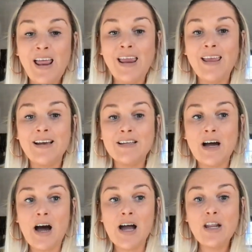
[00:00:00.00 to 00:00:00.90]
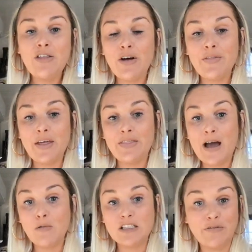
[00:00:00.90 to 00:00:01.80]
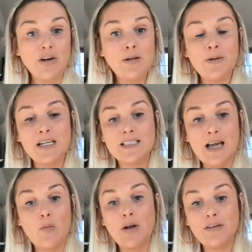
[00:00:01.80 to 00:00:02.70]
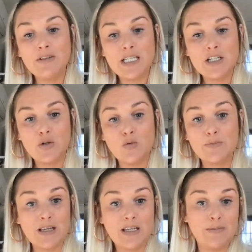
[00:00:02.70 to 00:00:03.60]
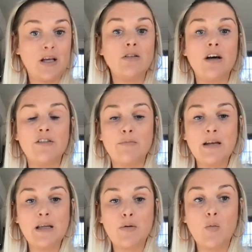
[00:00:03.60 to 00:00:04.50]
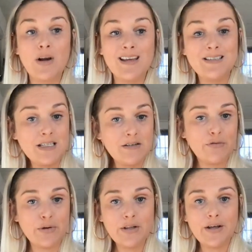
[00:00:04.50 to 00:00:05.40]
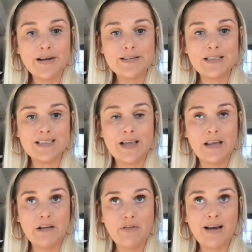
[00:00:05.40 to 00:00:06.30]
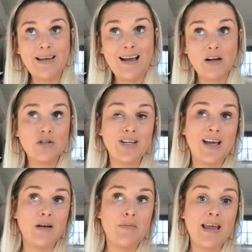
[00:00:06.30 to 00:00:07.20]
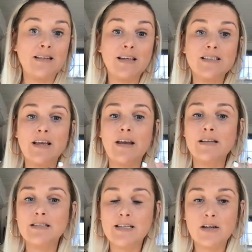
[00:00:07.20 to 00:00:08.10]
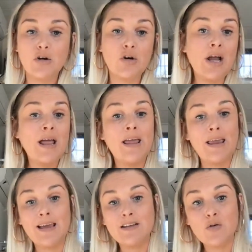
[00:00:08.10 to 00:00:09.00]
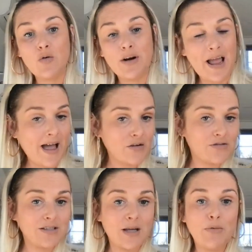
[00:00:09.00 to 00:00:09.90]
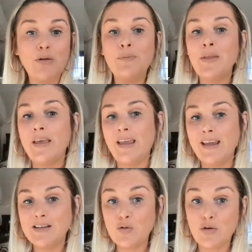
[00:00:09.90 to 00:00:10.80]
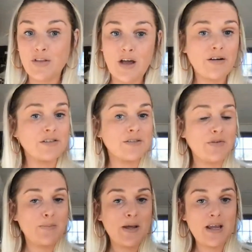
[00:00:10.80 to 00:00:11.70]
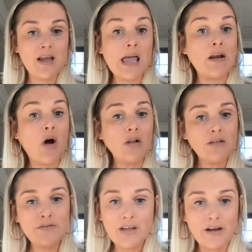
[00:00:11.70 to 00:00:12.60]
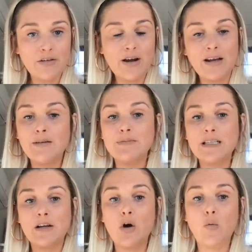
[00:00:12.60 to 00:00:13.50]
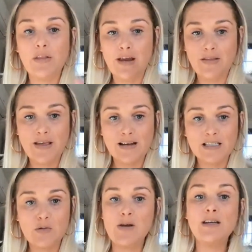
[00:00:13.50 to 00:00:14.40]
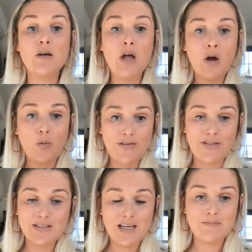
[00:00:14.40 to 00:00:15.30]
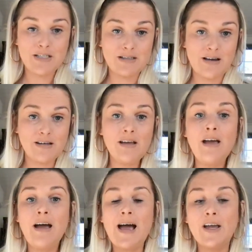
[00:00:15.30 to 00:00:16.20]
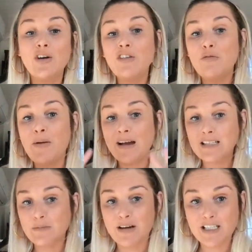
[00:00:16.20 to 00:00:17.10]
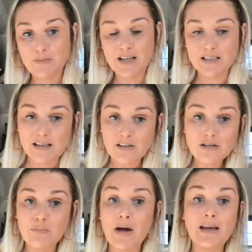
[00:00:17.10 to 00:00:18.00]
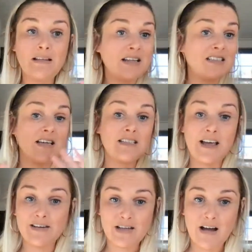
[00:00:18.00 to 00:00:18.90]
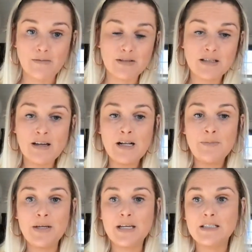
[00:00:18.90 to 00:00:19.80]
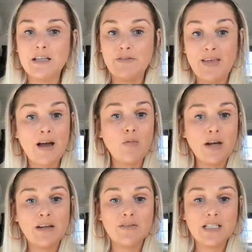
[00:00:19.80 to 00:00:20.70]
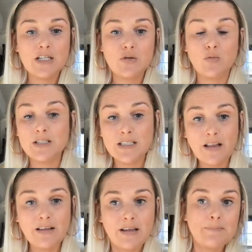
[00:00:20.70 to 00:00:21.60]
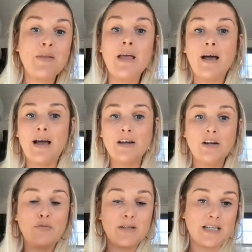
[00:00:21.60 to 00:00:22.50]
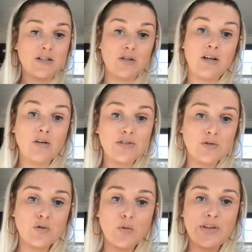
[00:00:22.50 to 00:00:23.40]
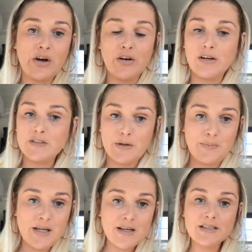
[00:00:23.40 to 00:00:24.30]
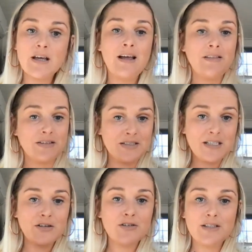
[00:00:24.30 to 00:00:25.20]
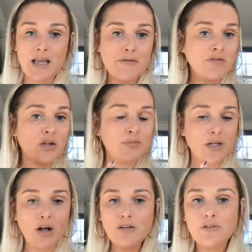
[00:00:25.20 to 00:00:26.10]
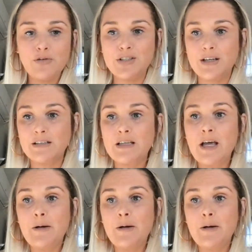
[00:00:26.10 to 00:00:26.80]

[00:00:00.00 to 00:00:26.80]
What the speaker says: And I thought that that was fine because that one invitation was making me a lot of money. But what I didn't realize is that if I actually had made, let's say, a sticker and or an address label and or the RSVP and all of the other items that go within that suite with the same design, I could have maximized my sales by, let's say, 10 times. Because if that wedding invitation was selling, I could have potentially also sold the RSVPs, the stickers, the envelopes, all of those things.